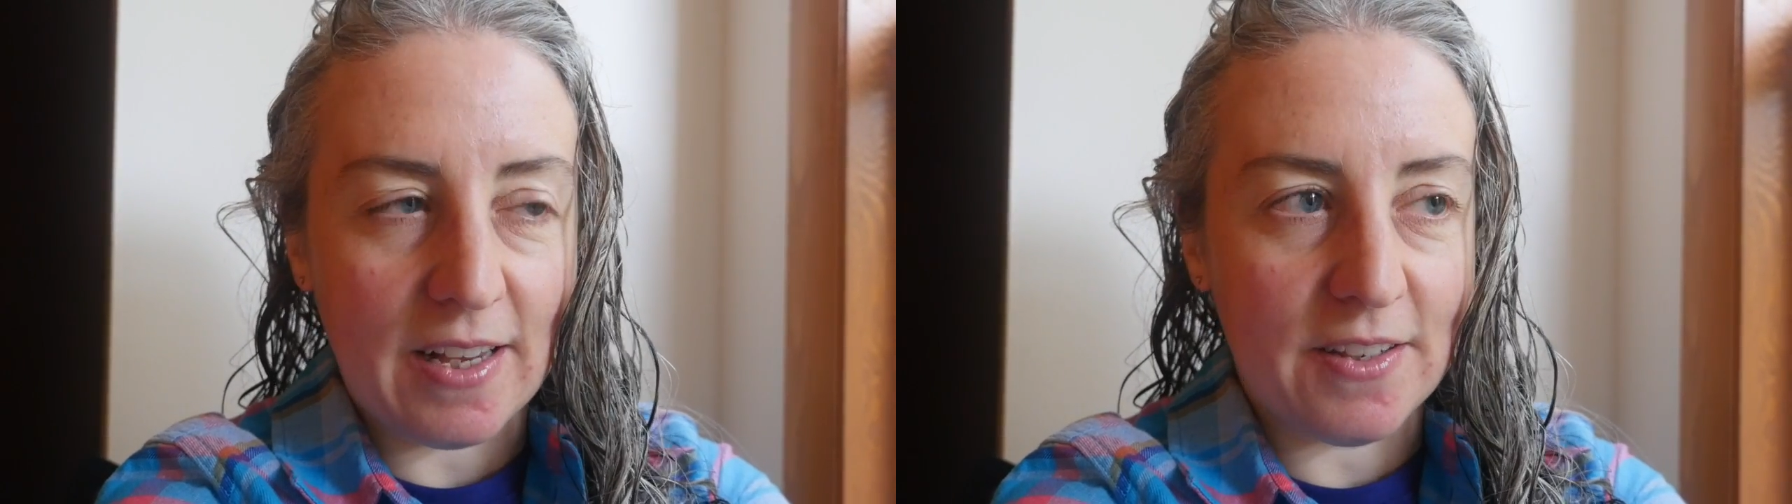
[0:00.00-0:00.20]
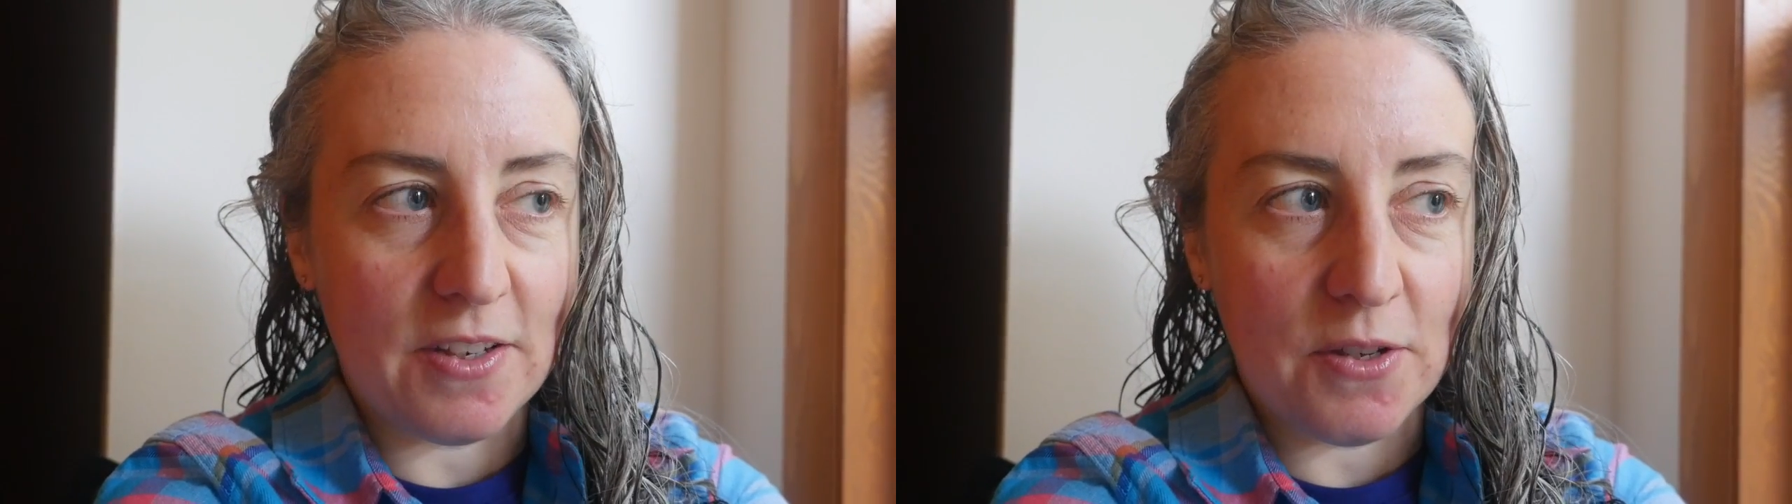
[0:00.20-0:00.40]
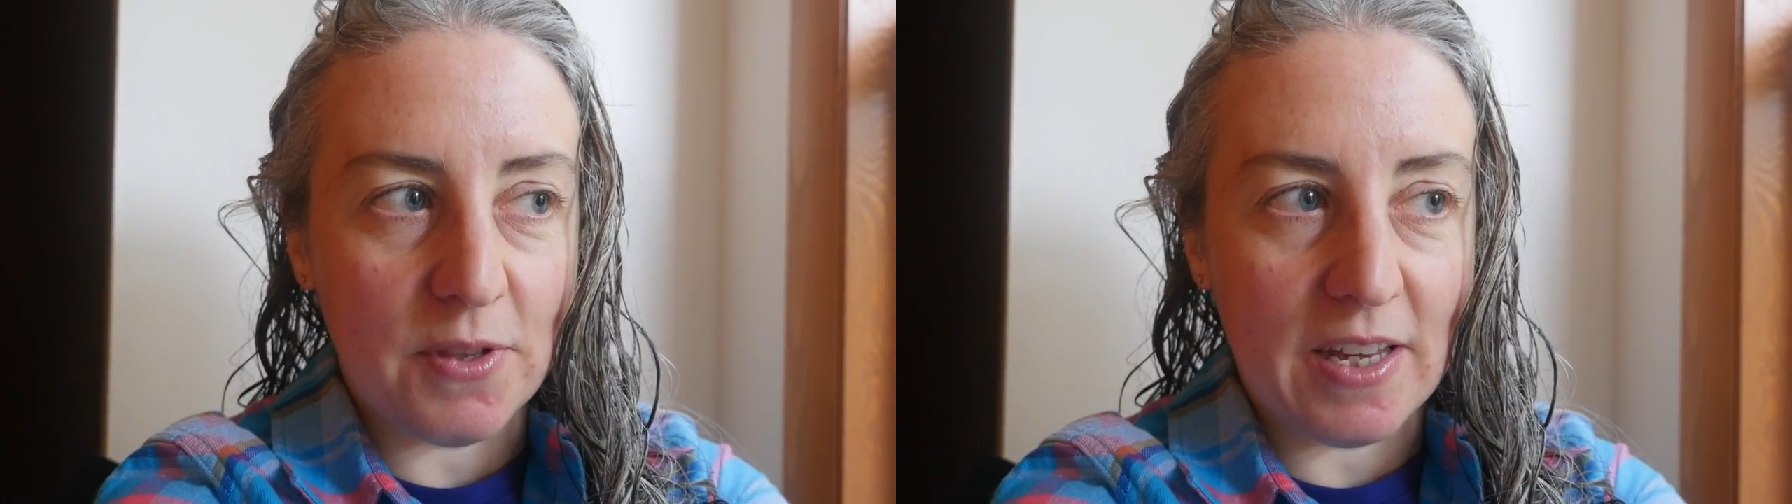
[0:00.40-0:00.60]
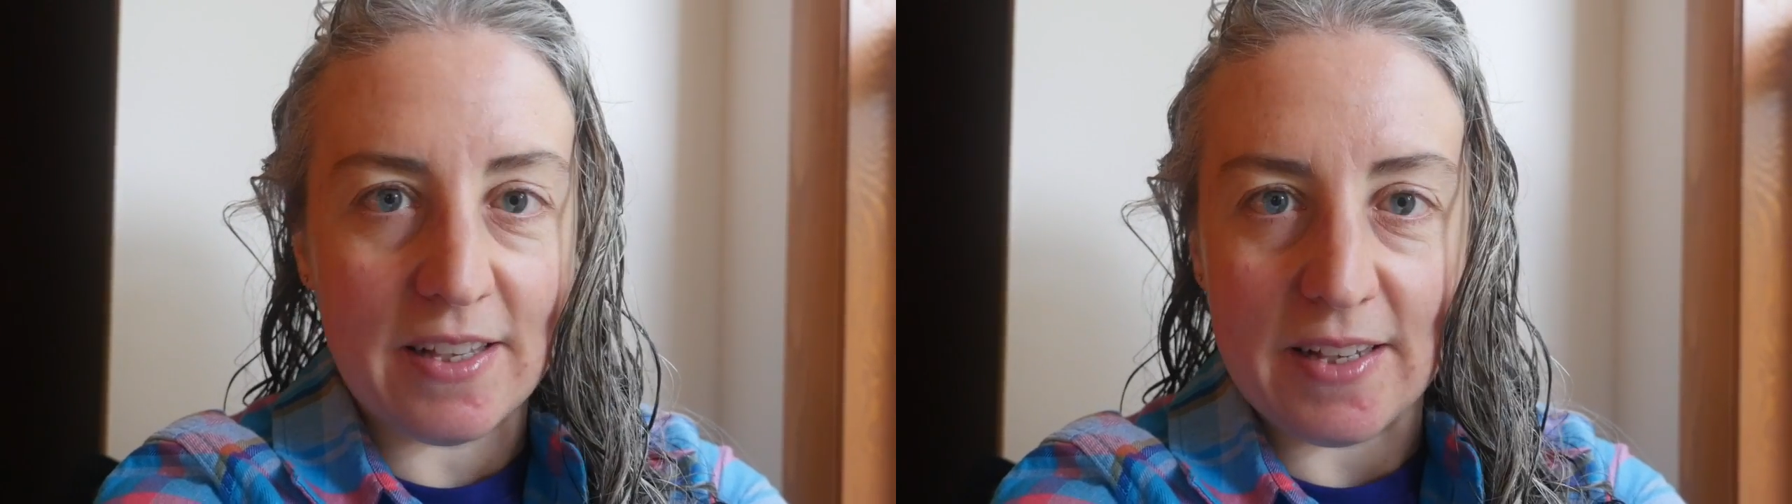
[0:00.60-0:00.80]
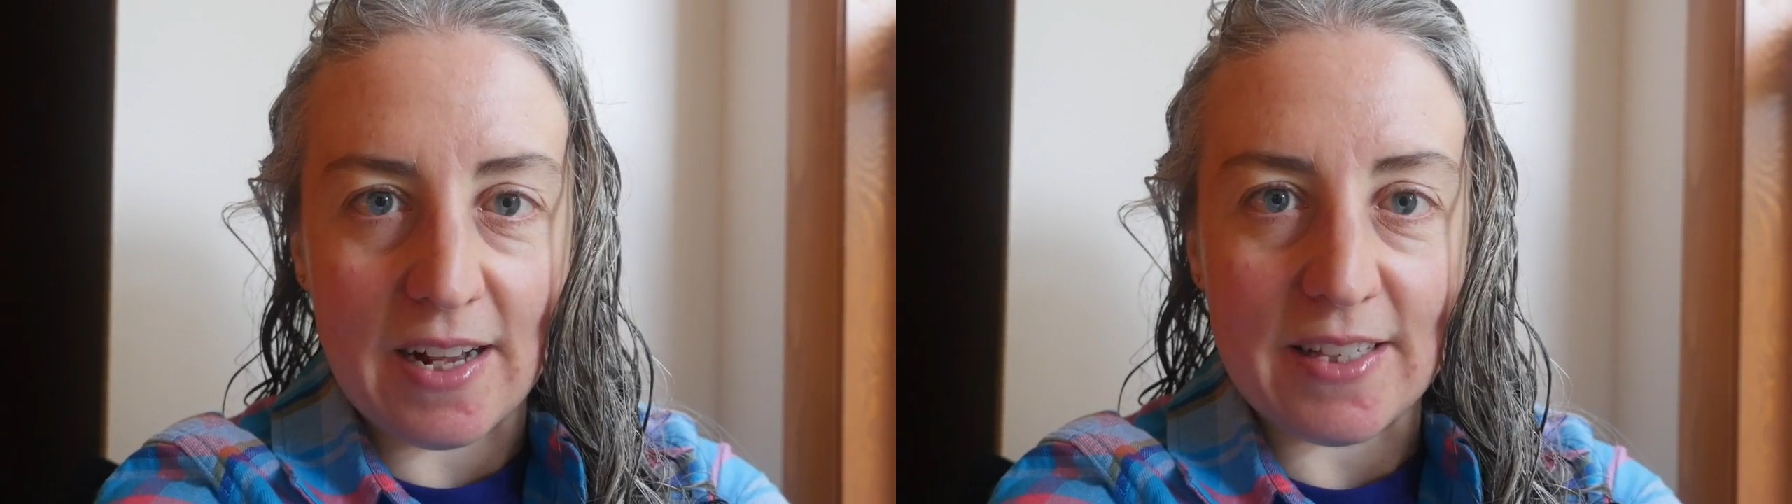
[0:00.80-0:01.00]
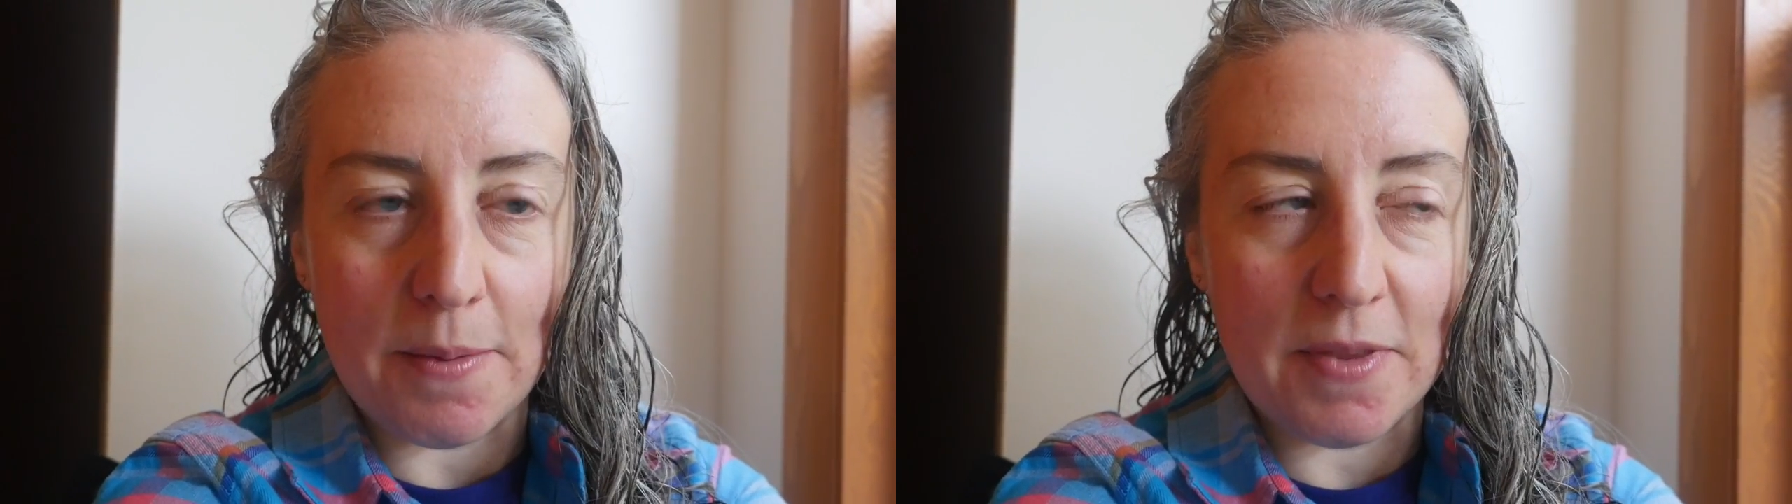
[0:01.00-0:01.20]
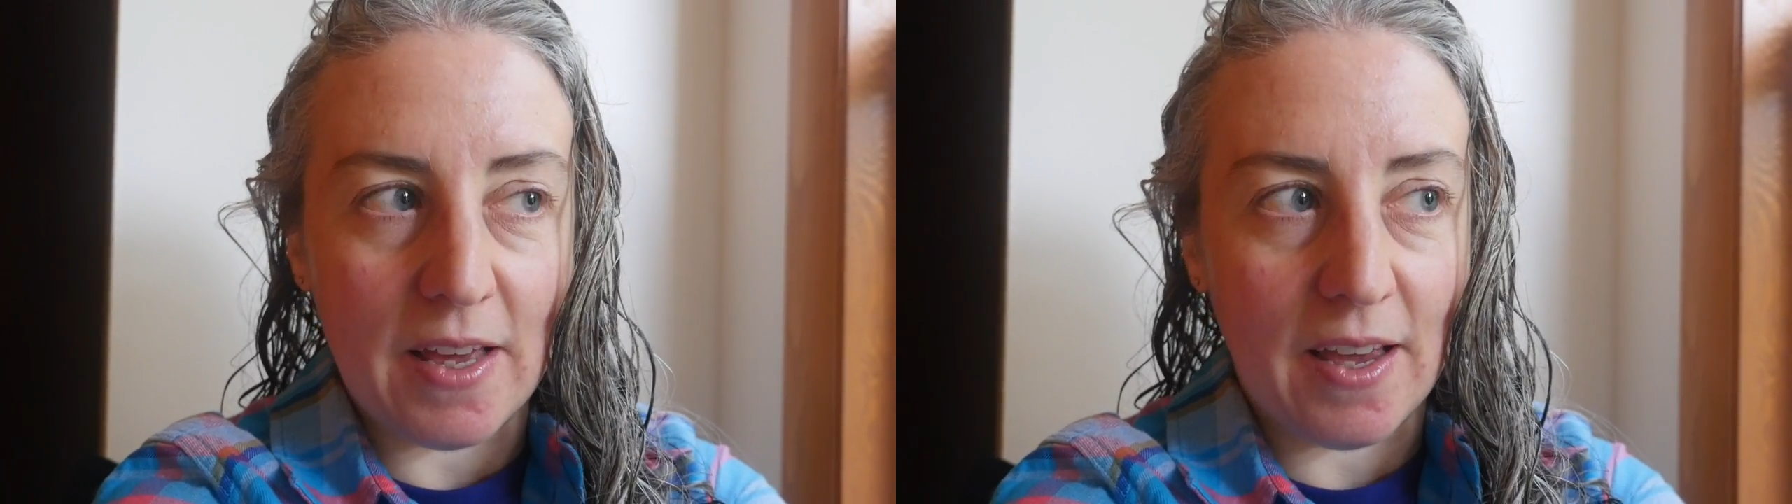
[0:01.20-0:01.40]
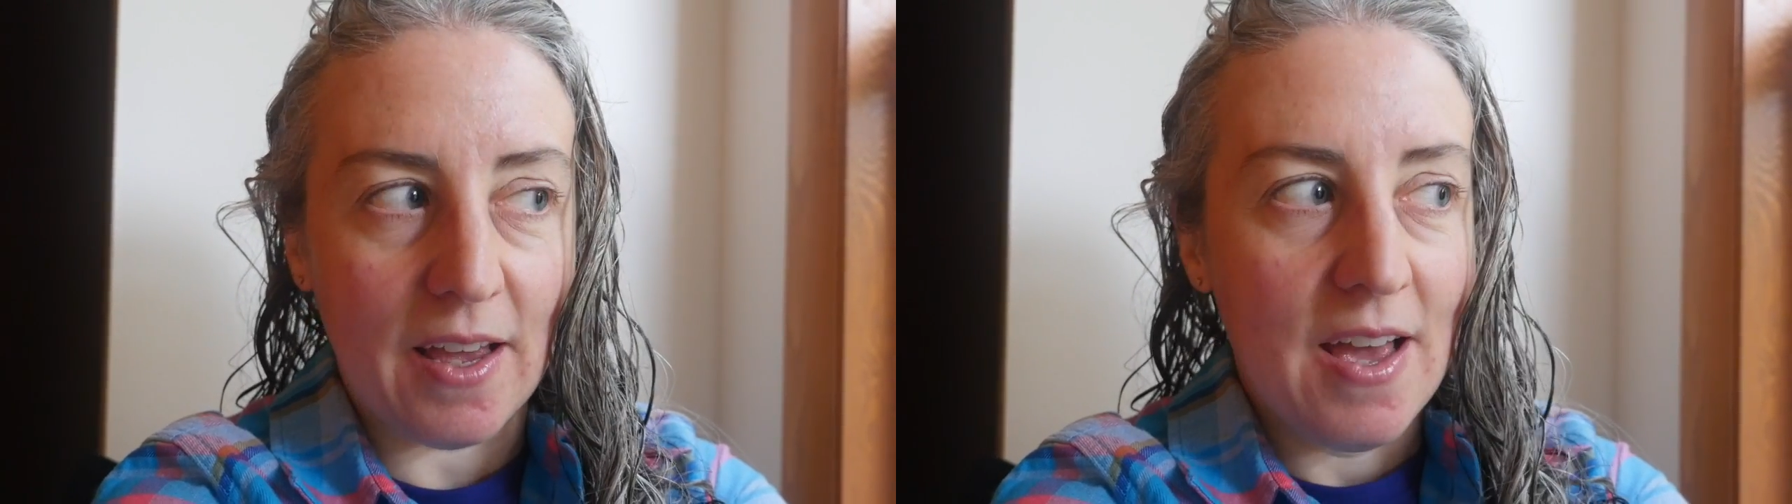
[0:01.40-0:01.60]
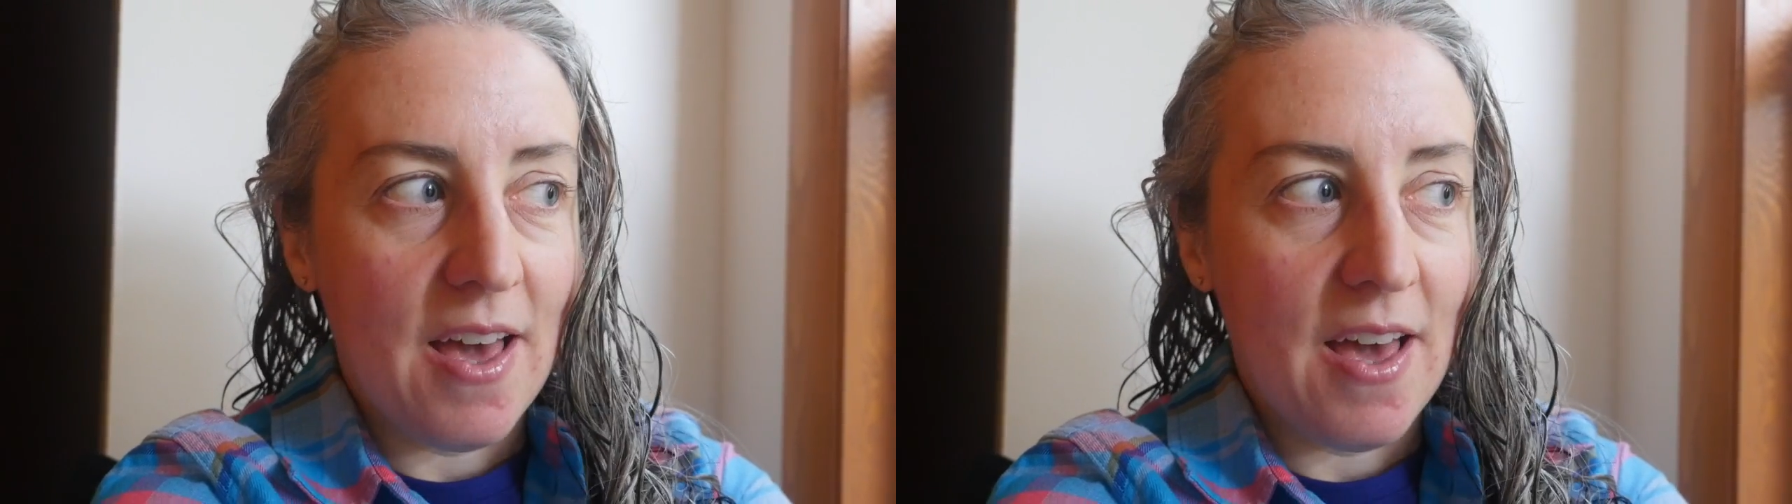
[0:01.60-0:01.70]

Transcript: has to do the exact same thing.